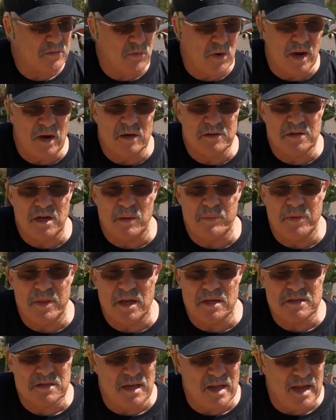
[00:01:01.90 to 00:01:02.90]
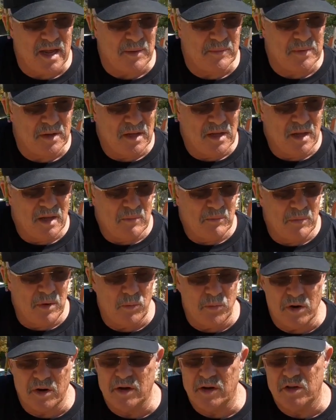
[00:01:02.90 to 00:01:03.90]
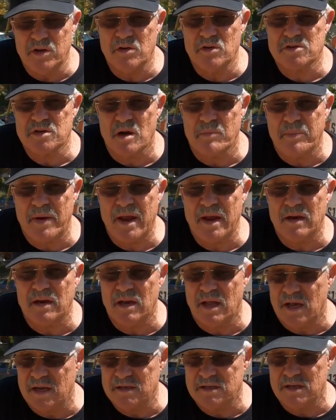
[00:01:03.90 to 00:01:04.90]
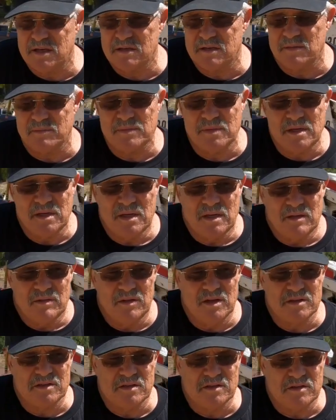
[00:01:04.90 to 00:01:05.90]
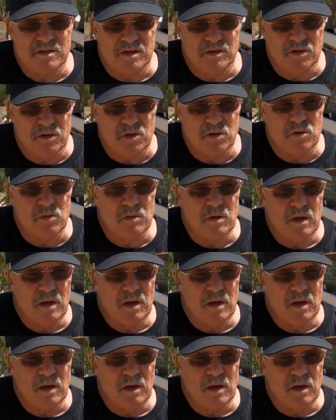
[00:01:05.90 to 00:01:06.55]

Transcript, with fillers: right on top of that slab. But we're gonna use our panelized system. This is a new